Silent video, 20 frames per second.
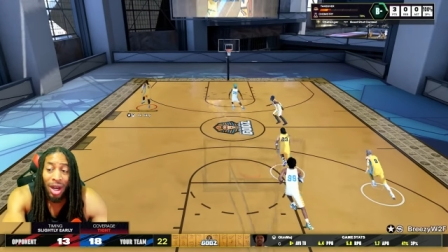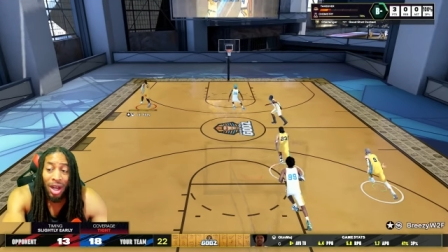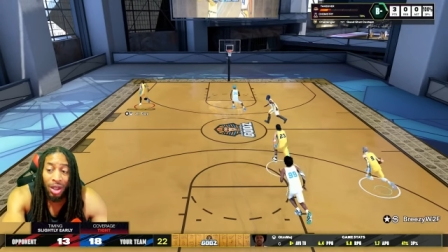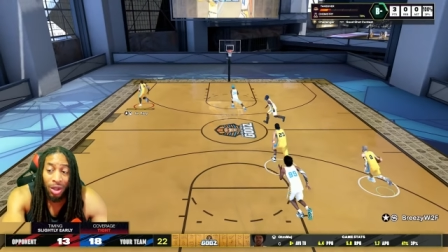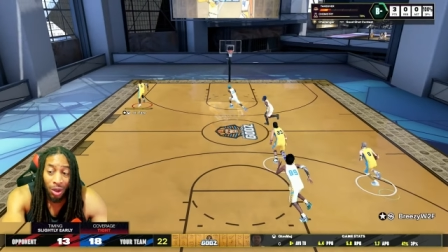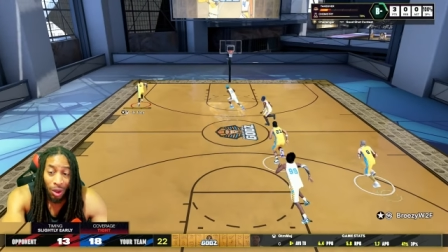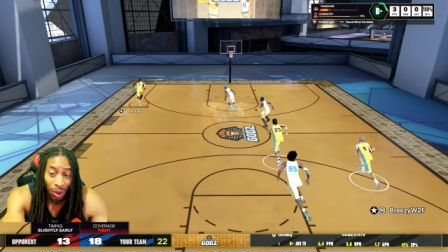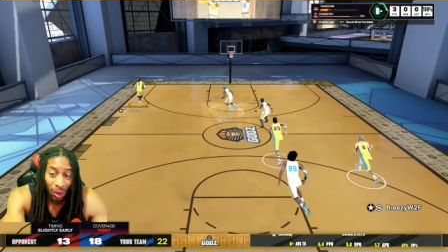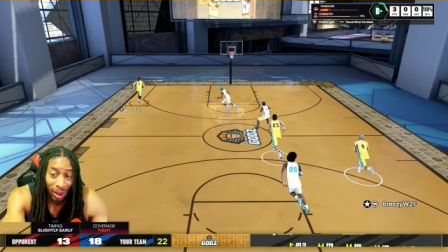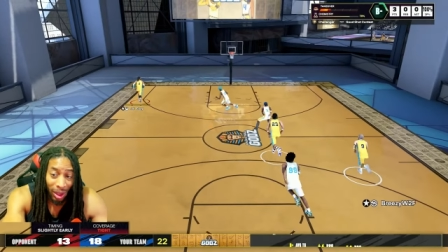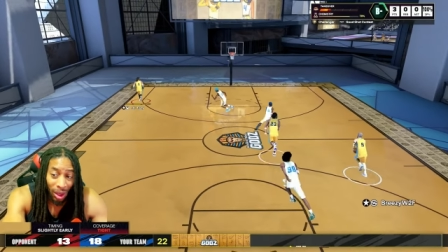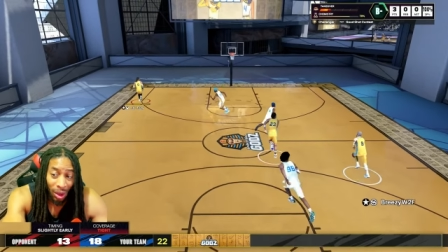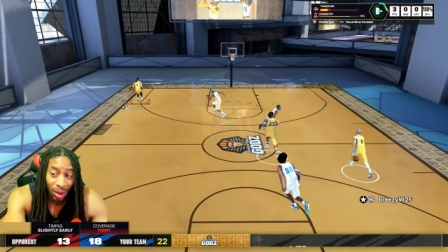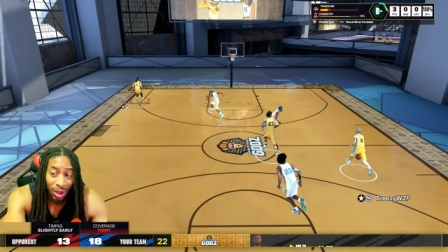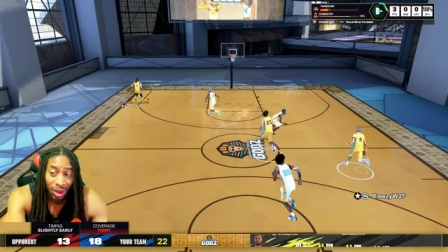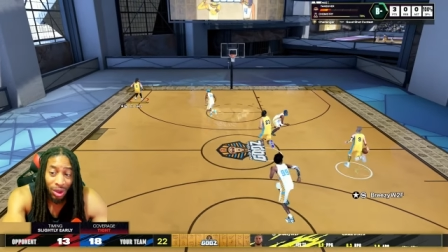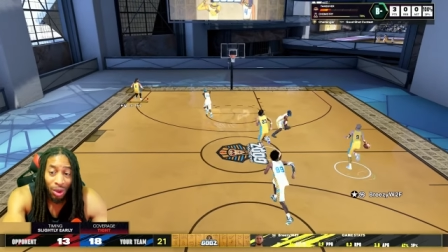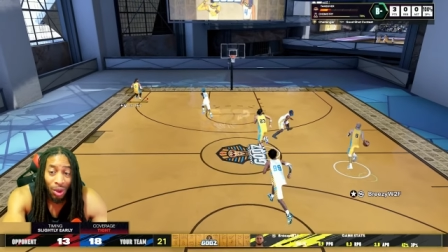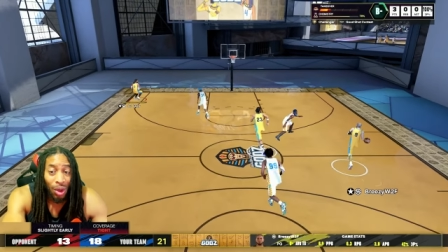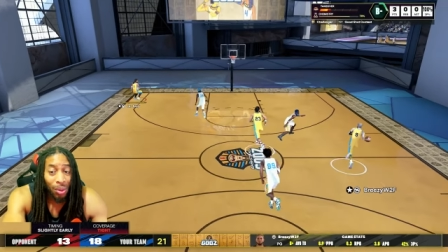You're going to load
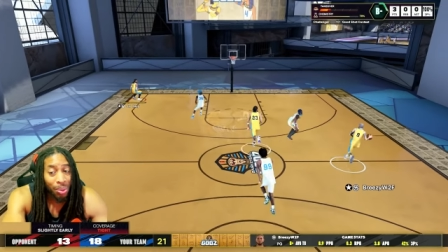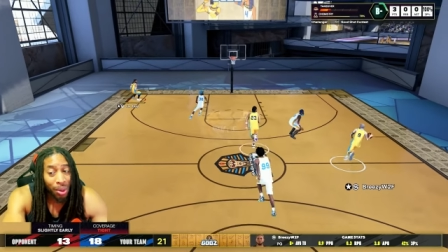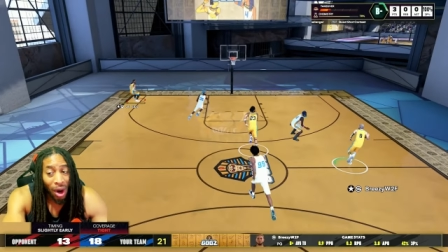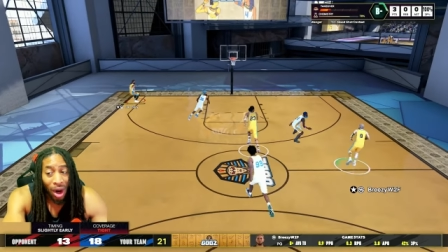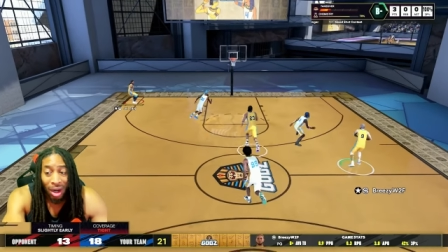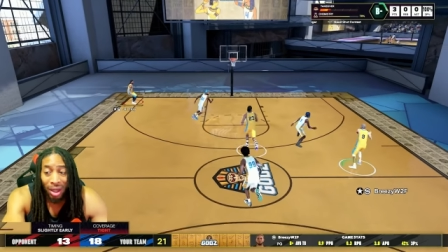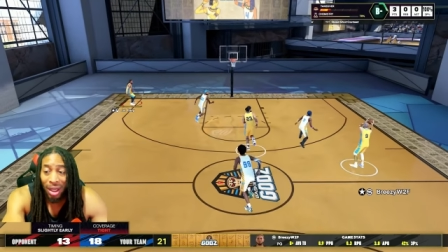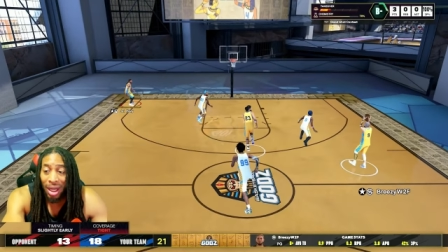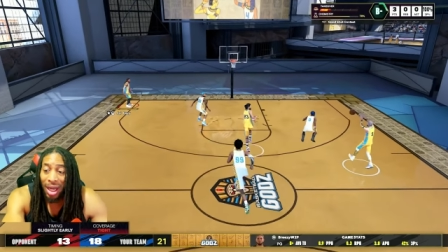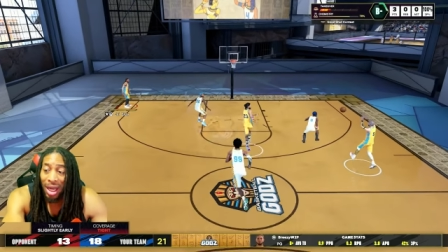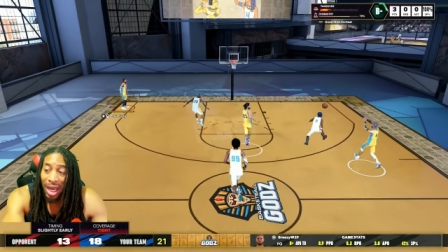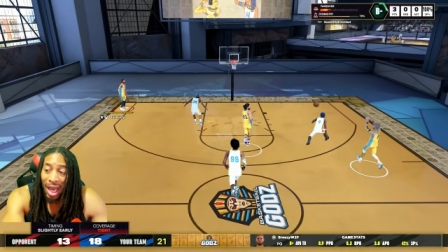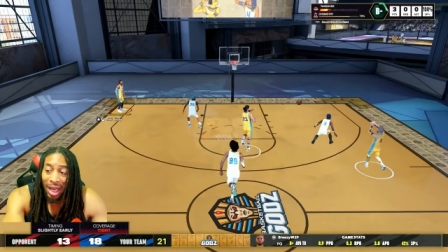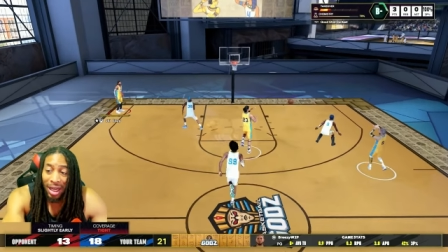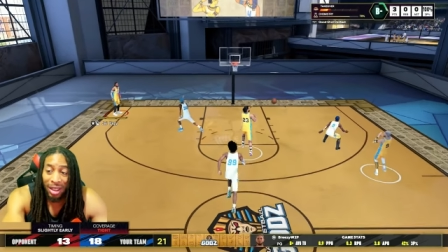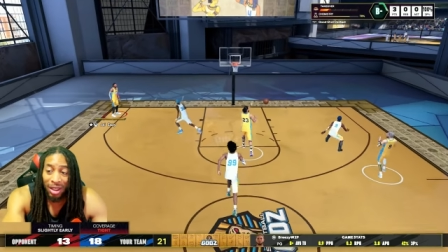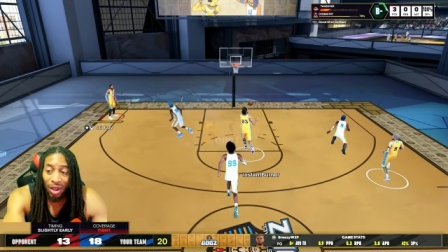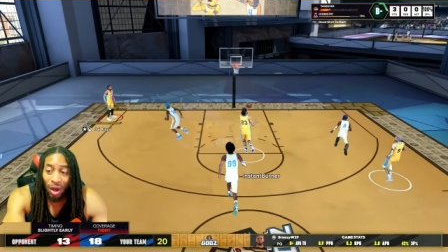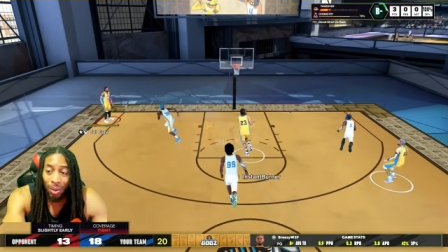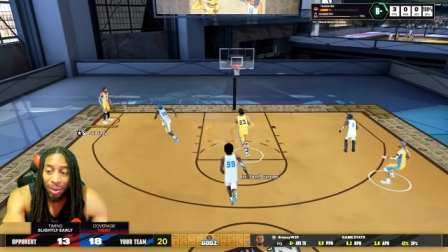into a park, and
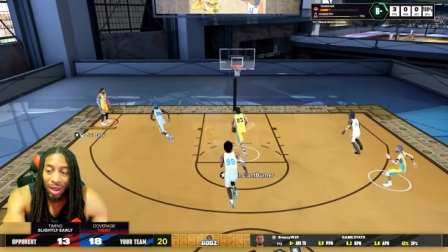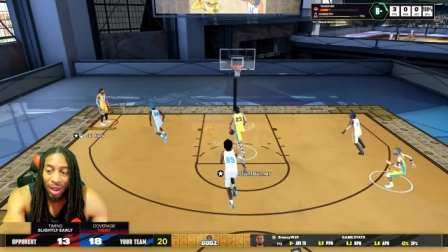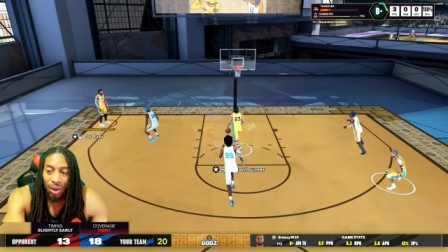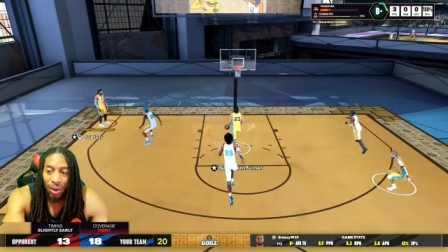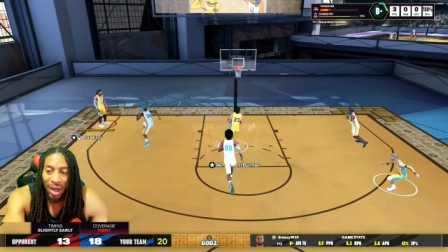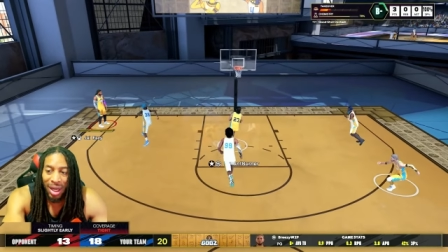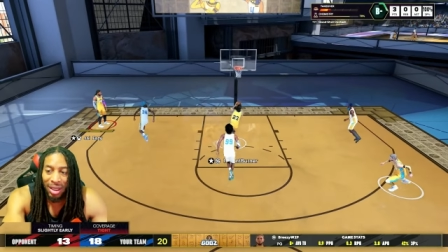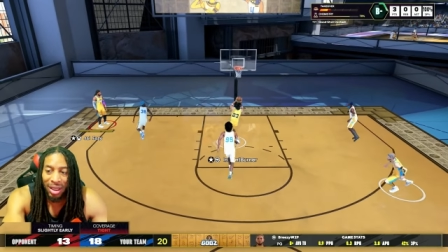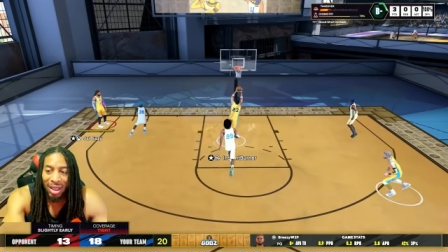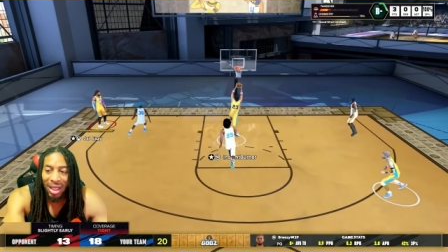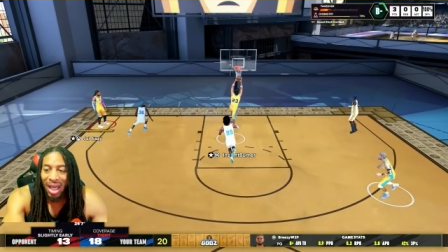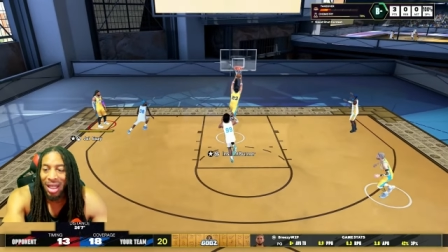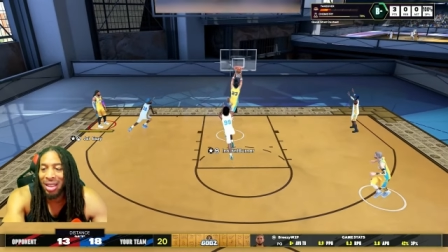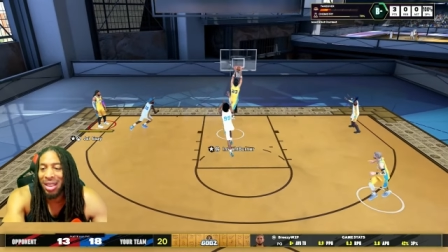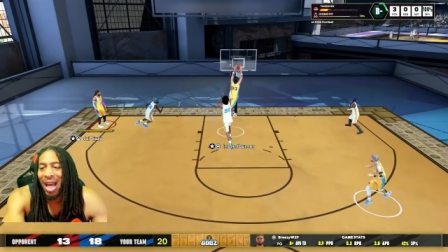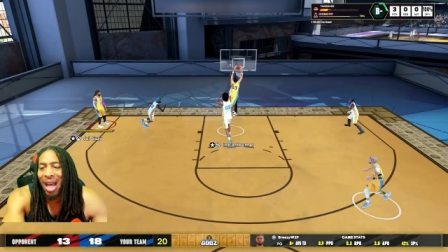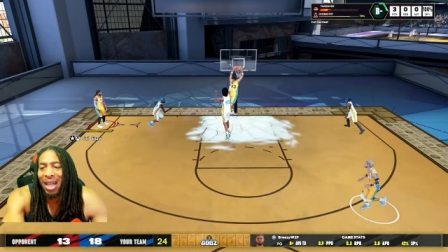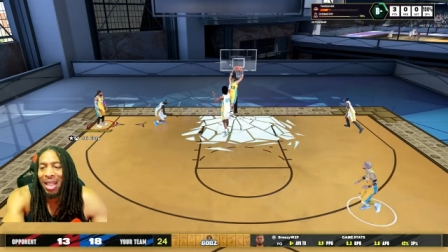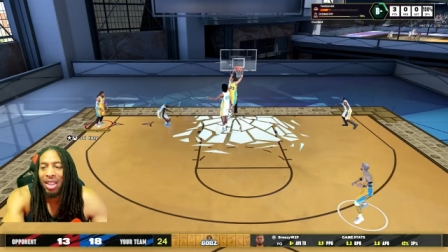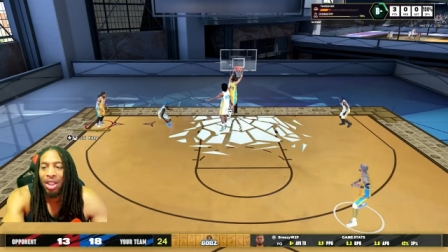it's going to be crazy. Now, it's
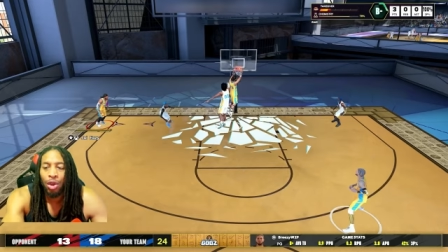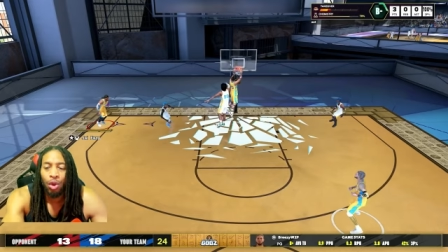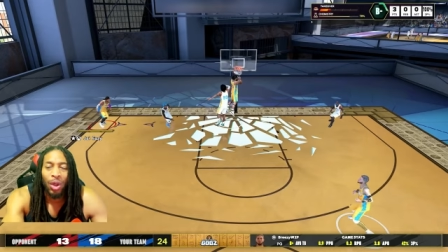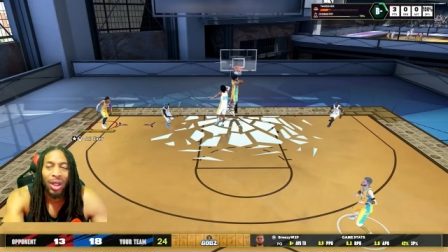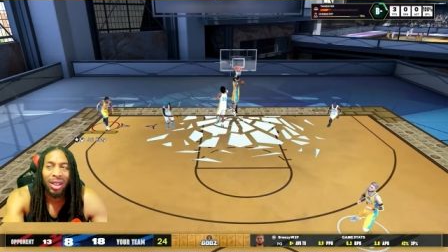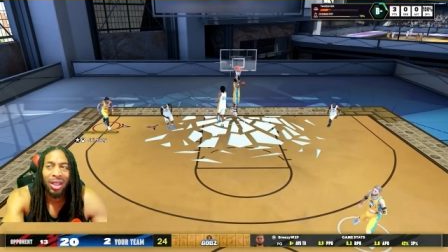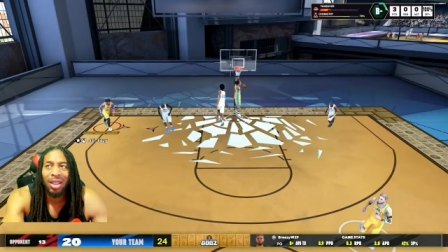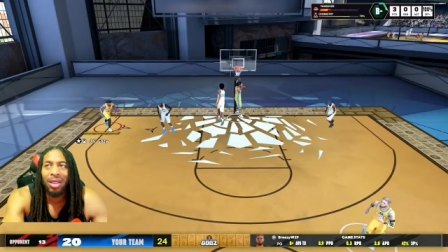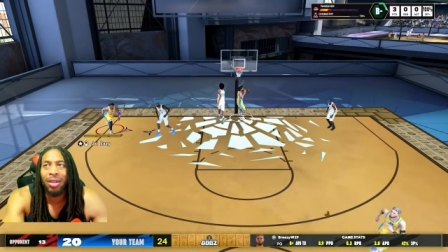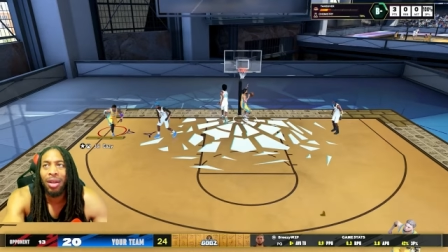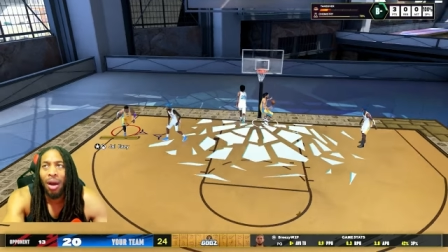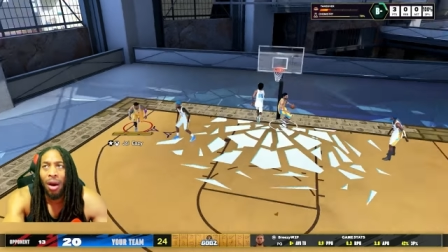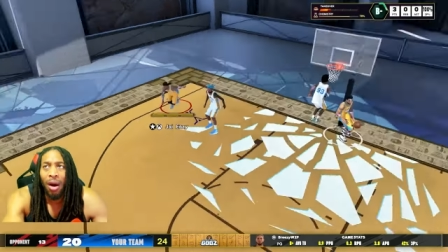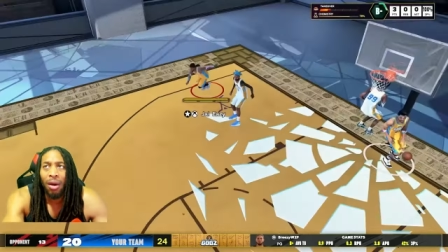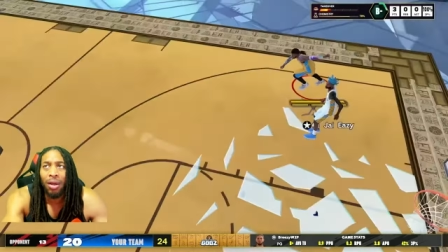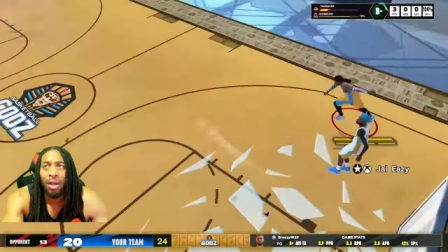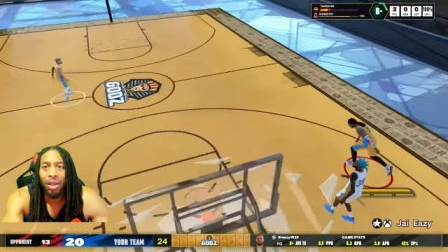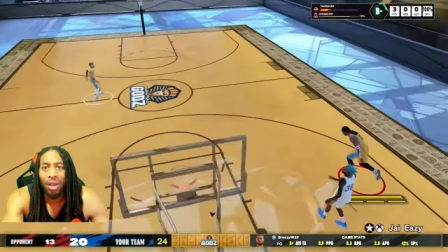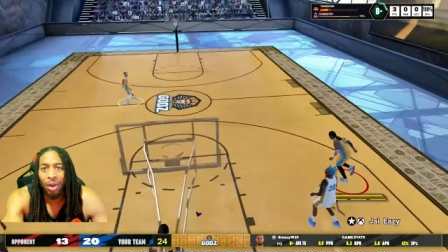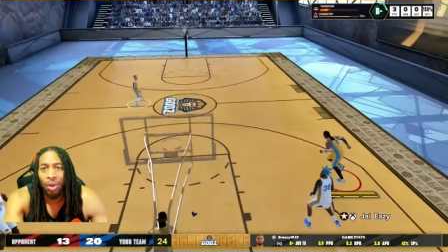not as strict as
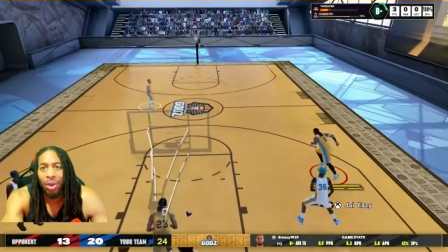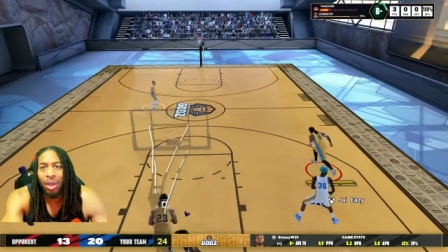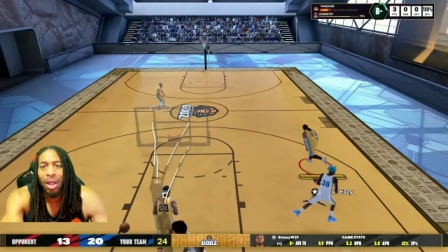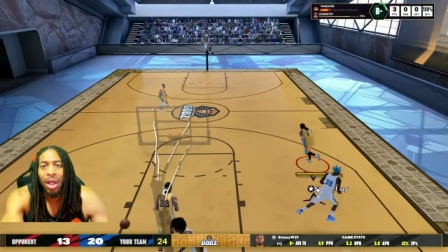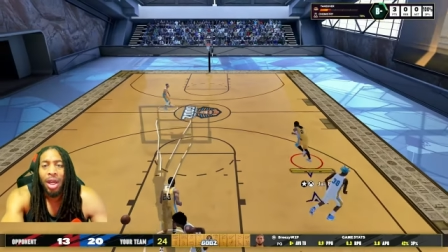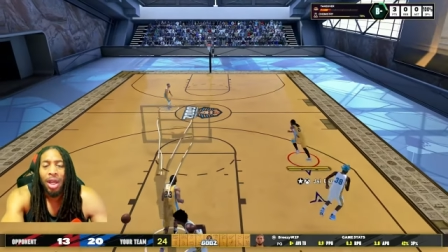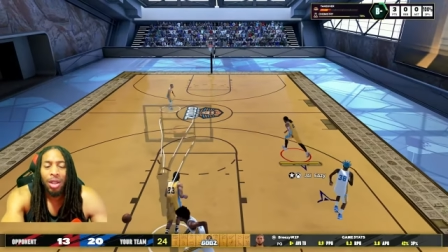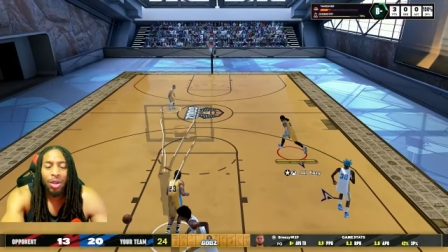Call of Duty.